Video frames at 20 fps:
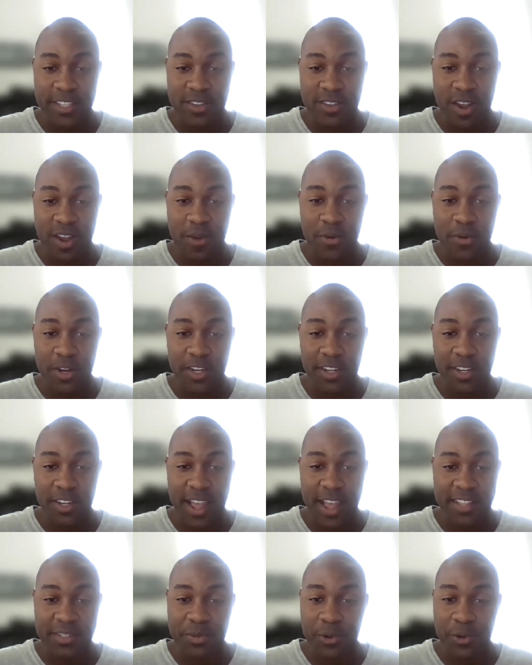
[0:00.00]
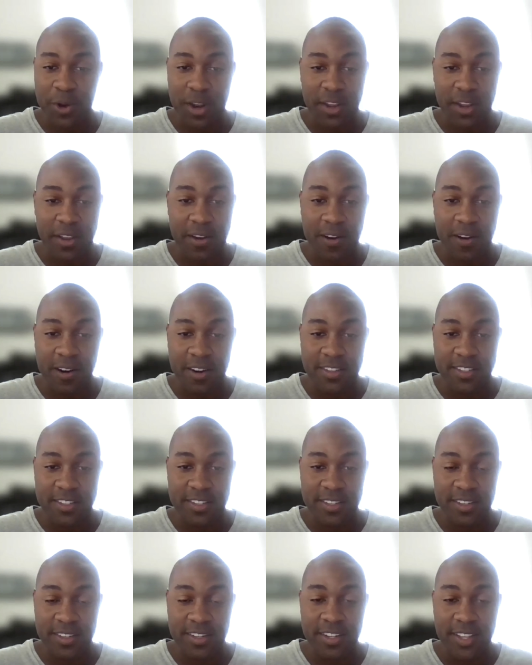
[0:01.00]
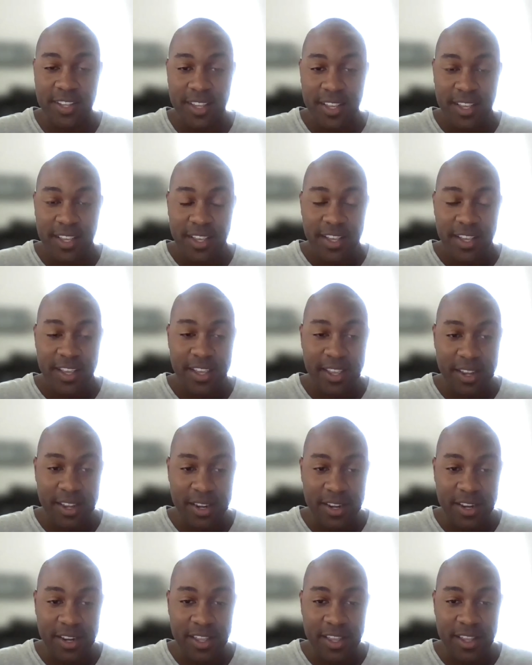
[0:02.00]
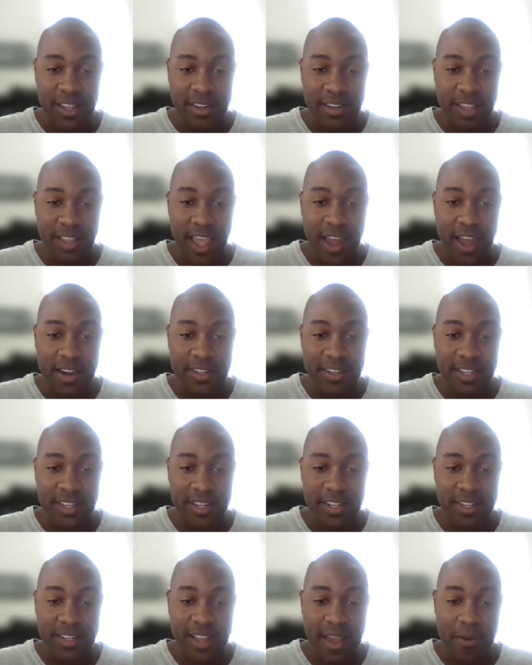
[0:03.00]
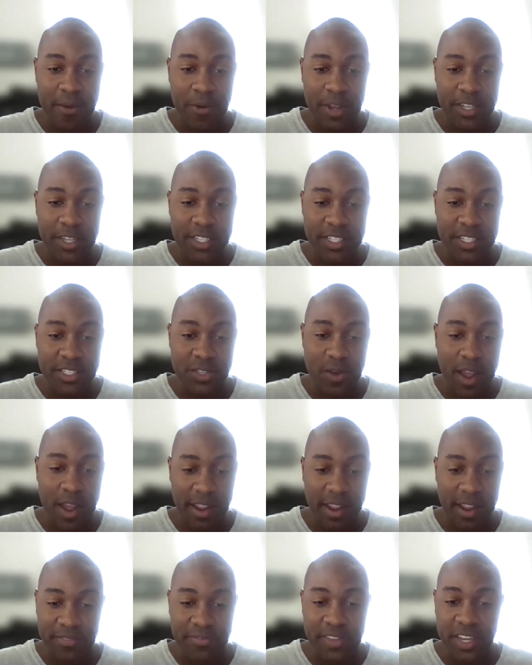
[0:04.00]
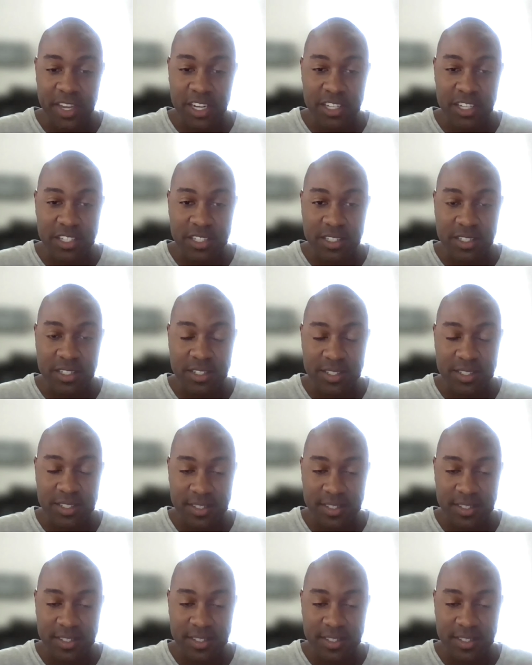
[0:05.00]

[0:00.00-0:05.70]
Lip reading: So I went and got some credit cards and kind of did it that way, just so I could finish.